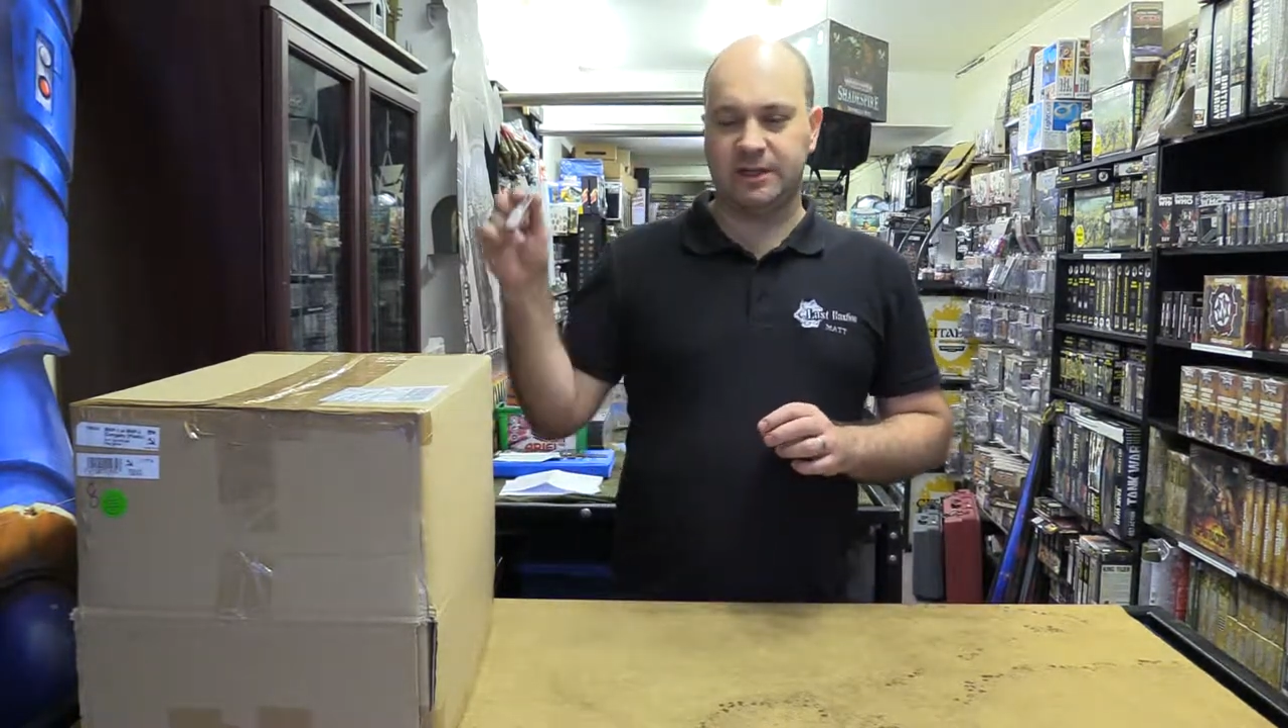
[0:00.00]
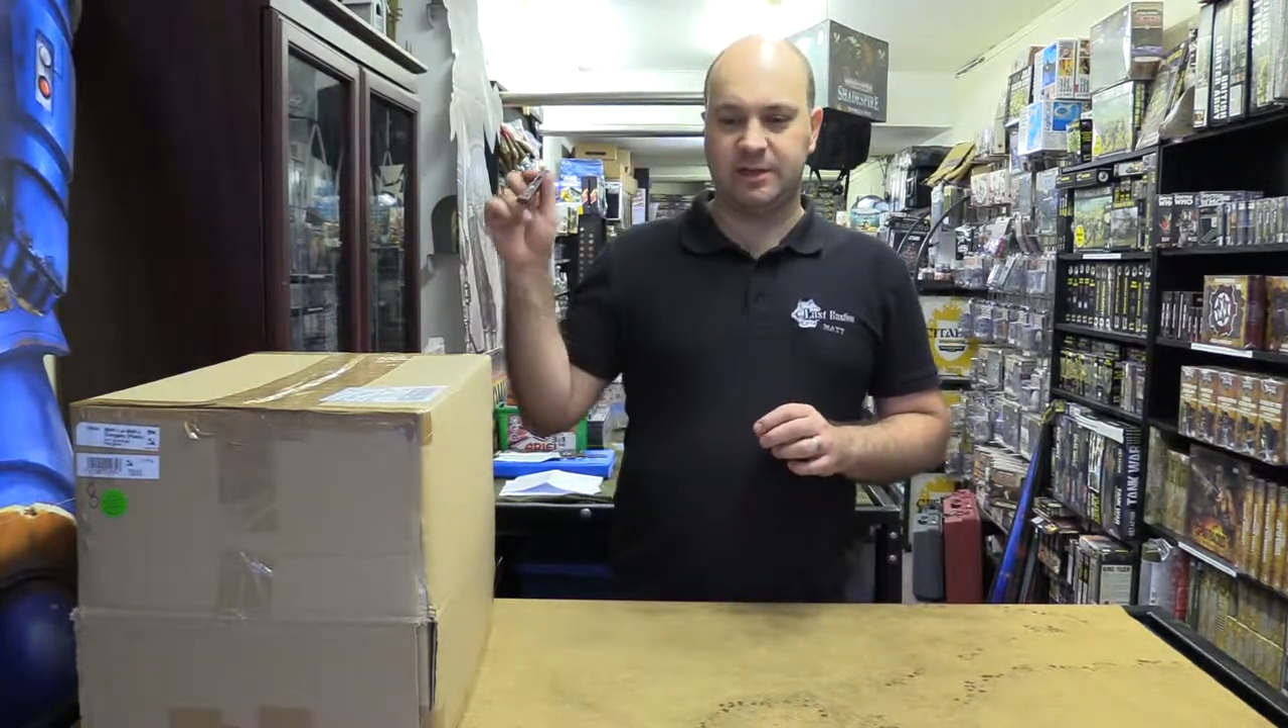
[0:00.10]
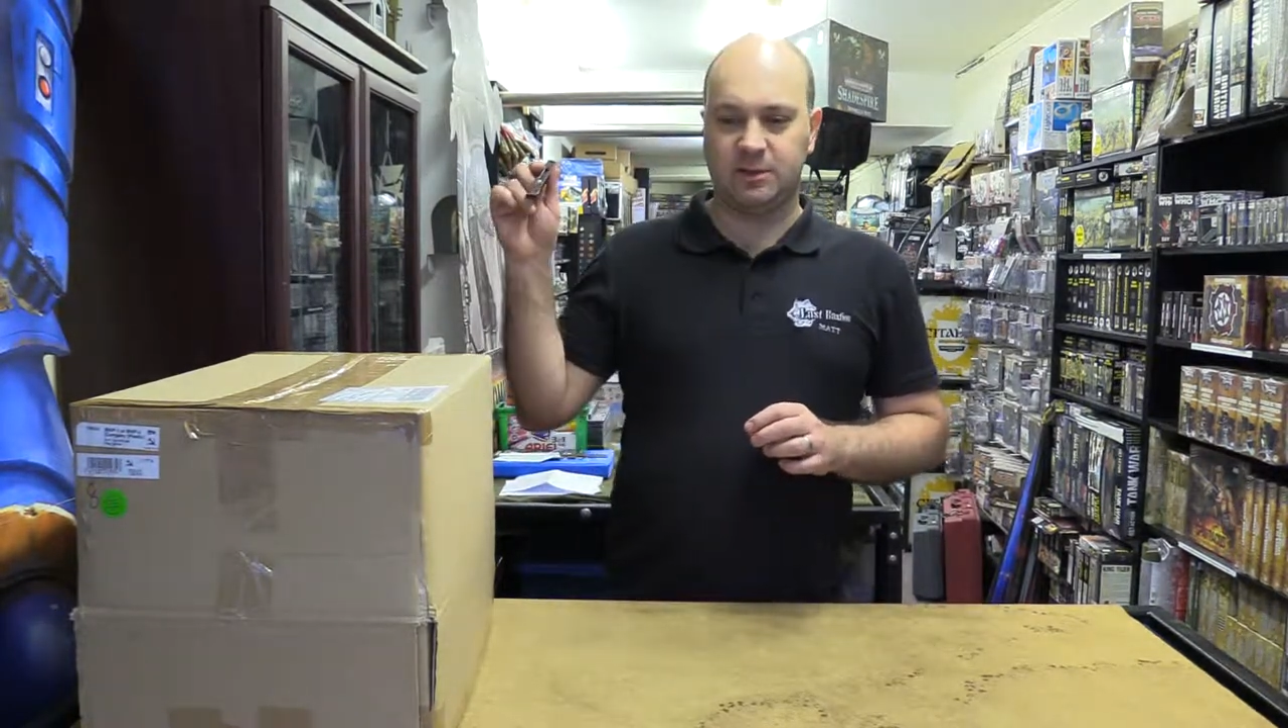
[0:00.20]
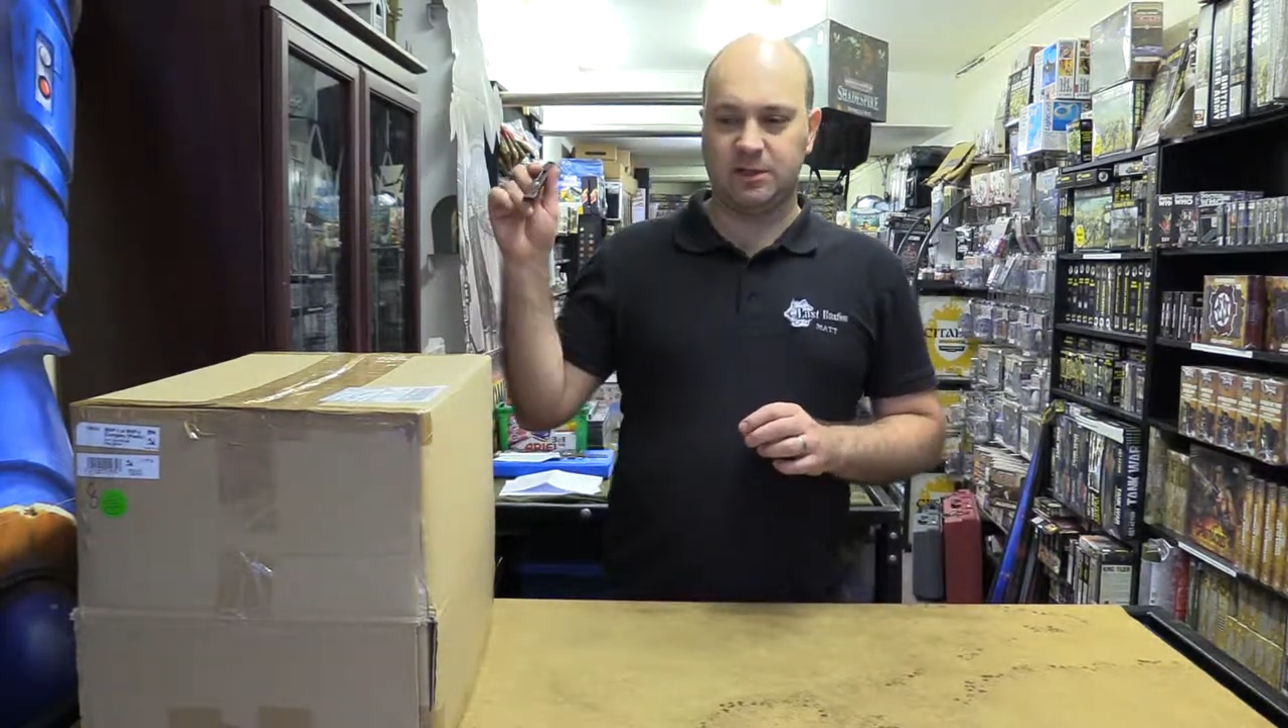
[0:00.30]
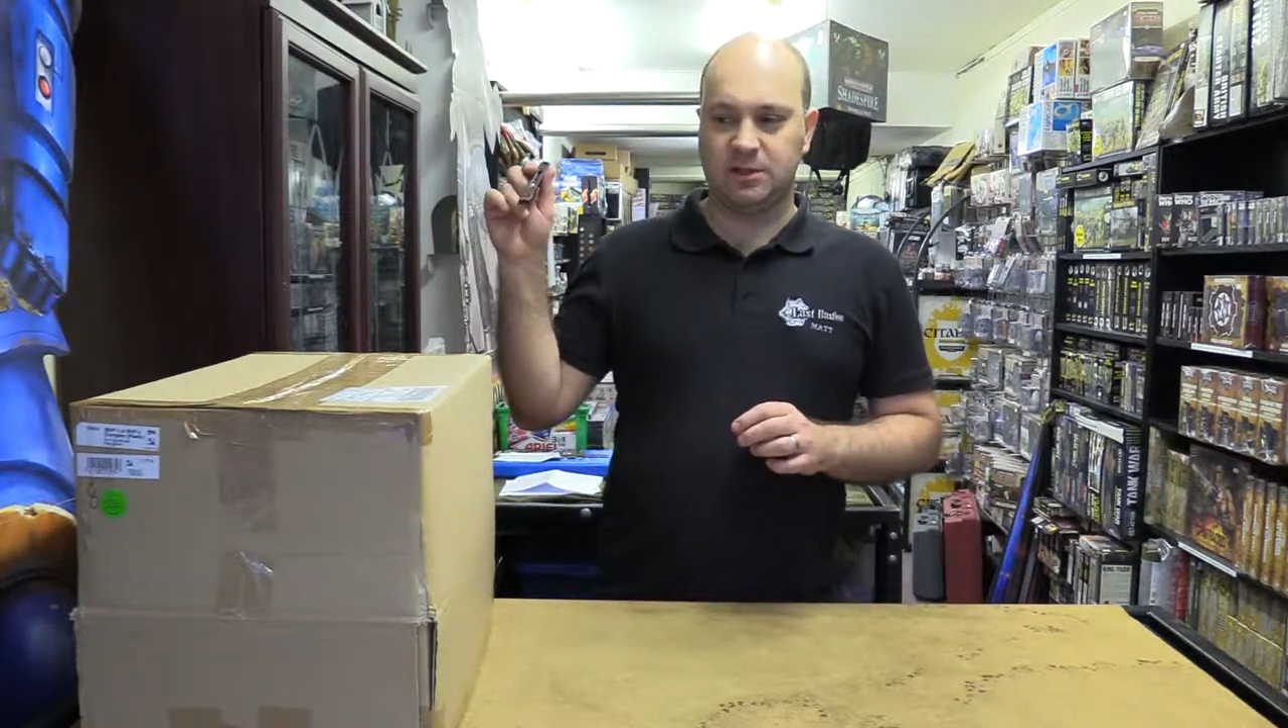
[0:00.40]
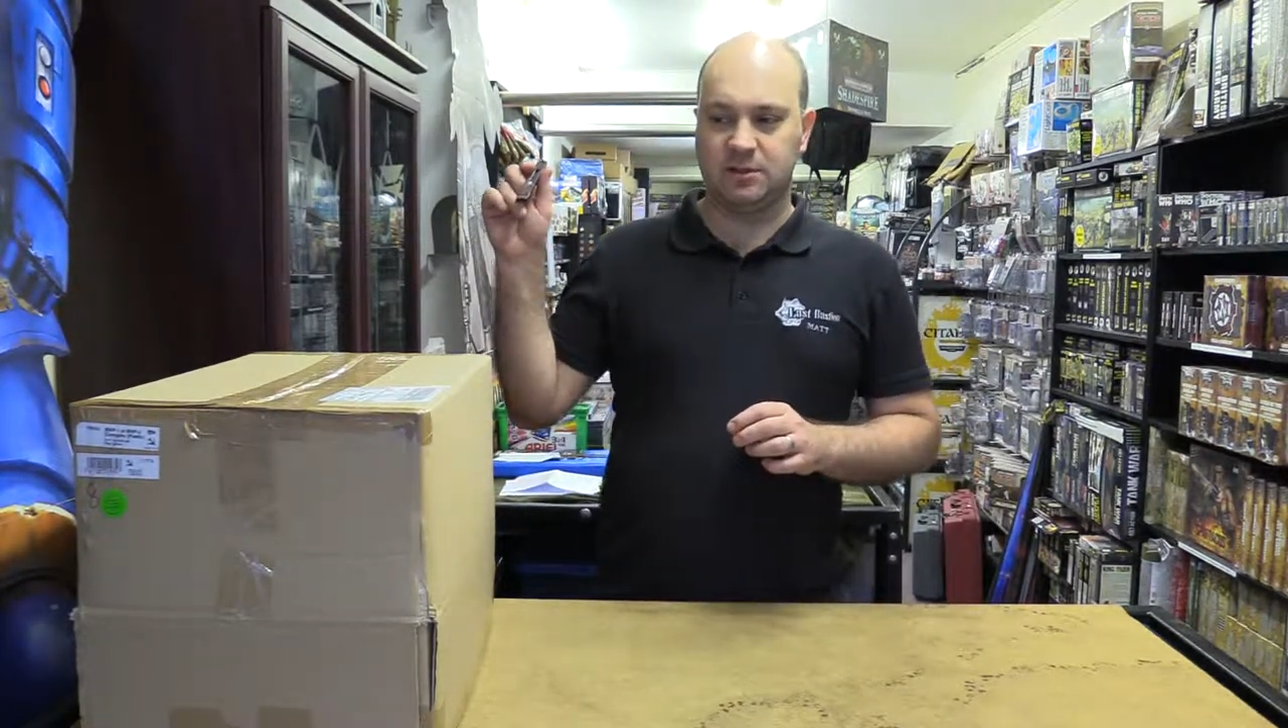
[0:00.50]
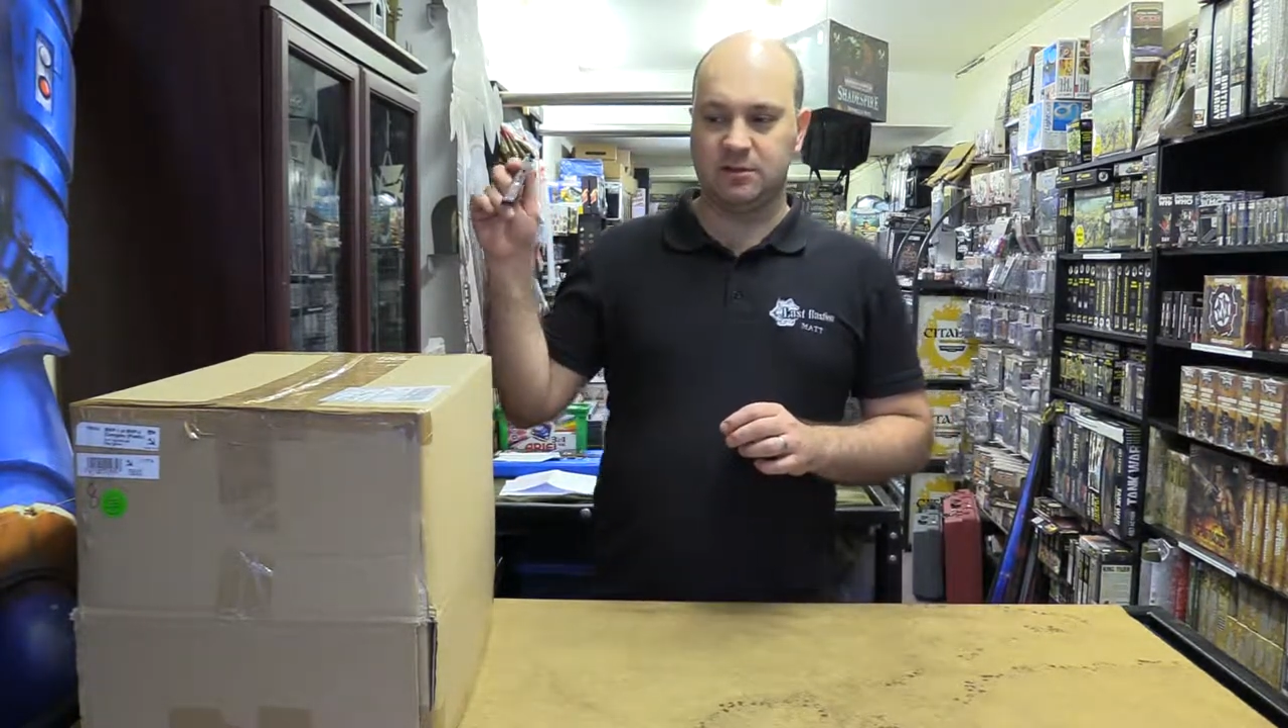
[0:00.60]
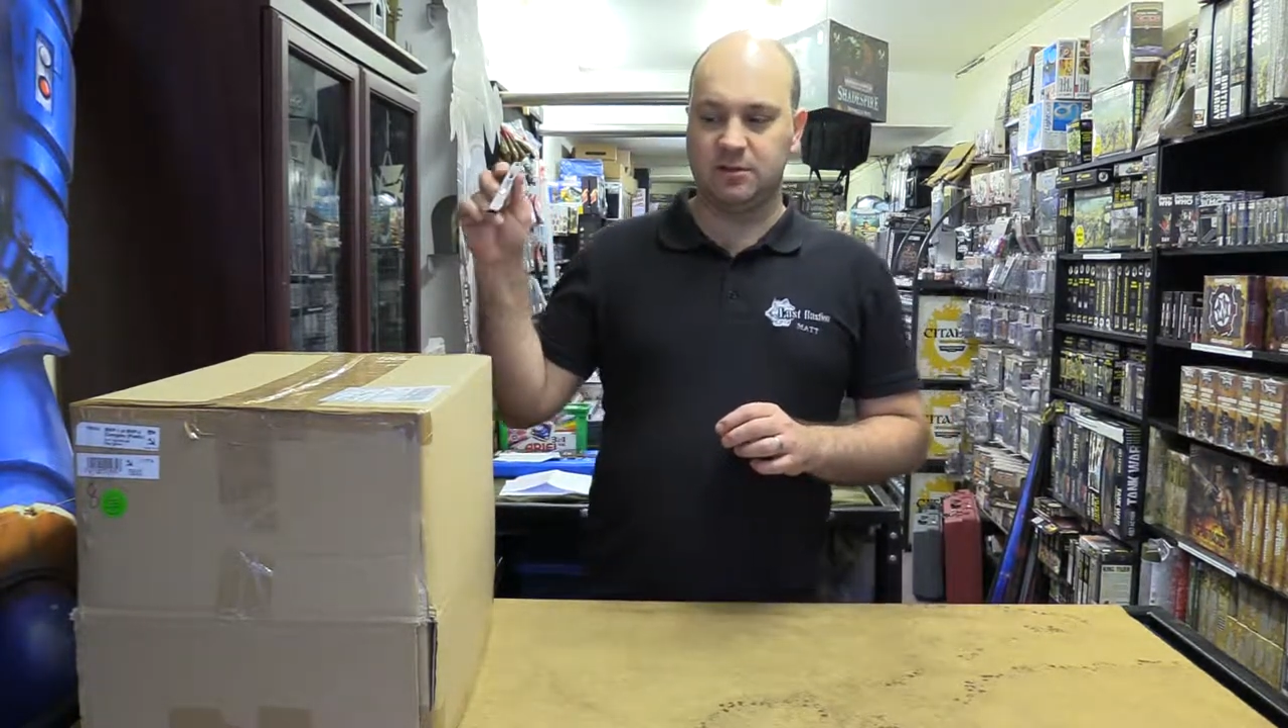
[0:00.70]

our